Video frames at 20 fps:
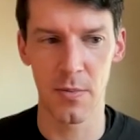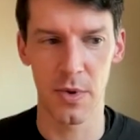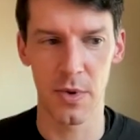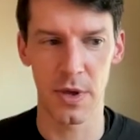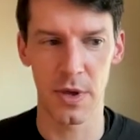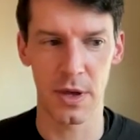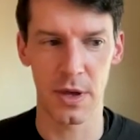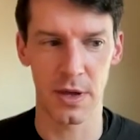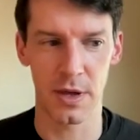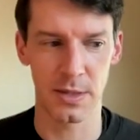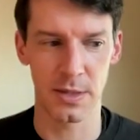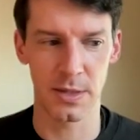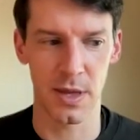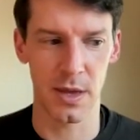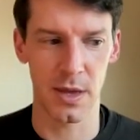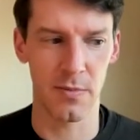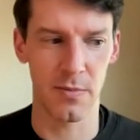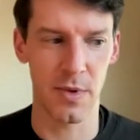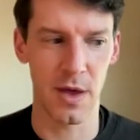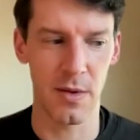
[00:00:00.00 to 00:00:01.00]
because
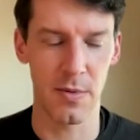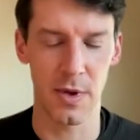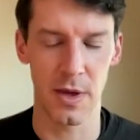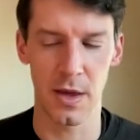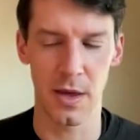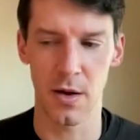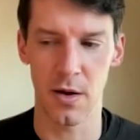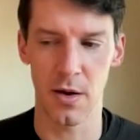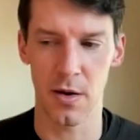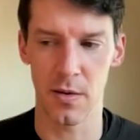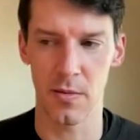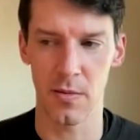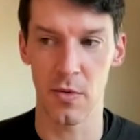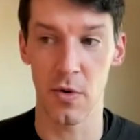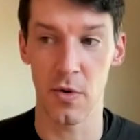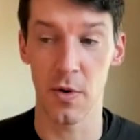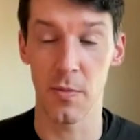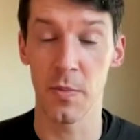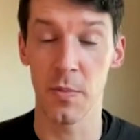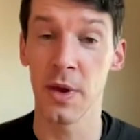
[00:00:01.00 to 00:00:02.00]
they maybe are
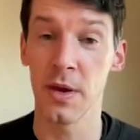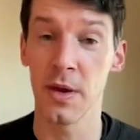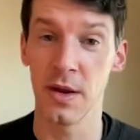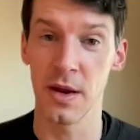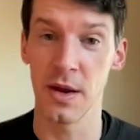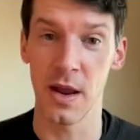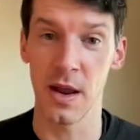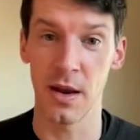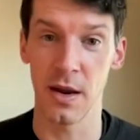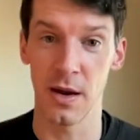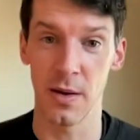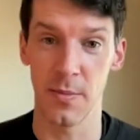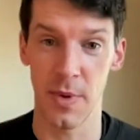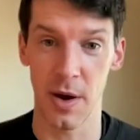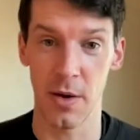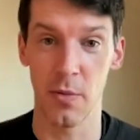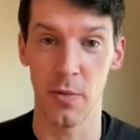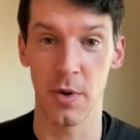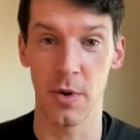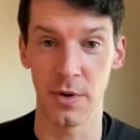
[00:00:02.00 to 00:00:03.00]
more opinionated
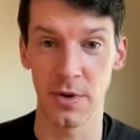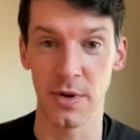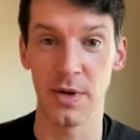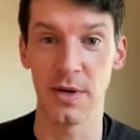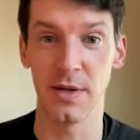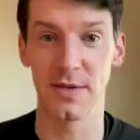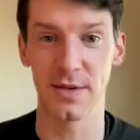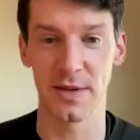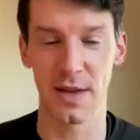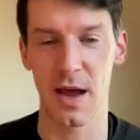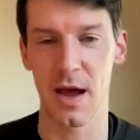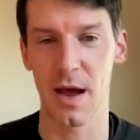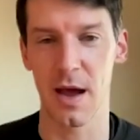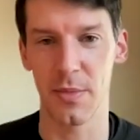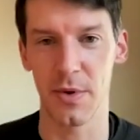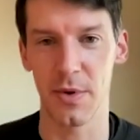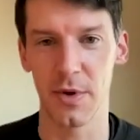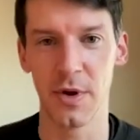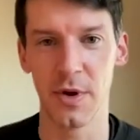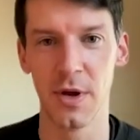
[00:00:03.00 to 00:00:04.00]
about what needs to
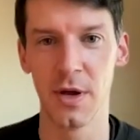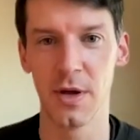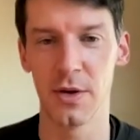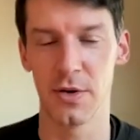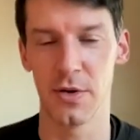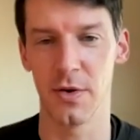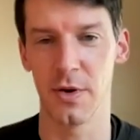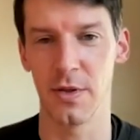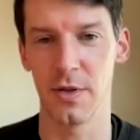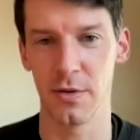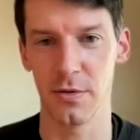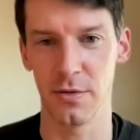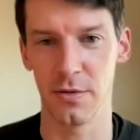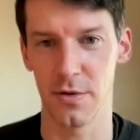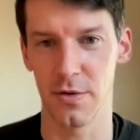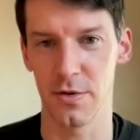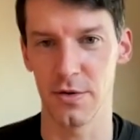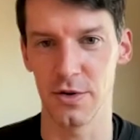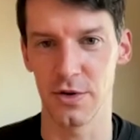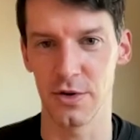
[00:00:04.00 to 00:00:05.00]
happen during the
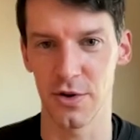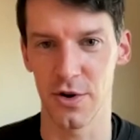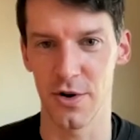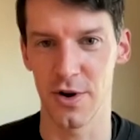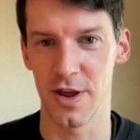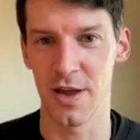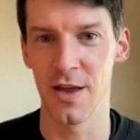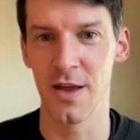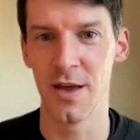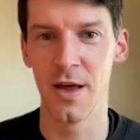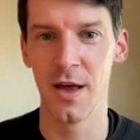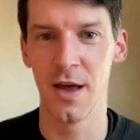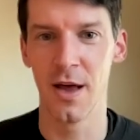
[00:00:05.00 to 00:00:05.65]
learner's journey.